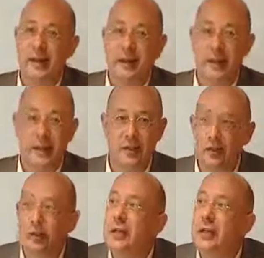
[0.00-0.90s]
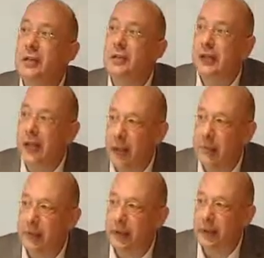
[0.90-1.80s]
it is his duty as an
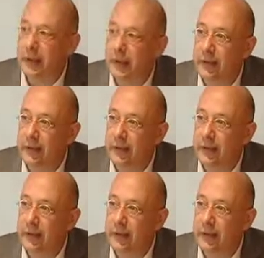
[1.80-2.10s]
emperor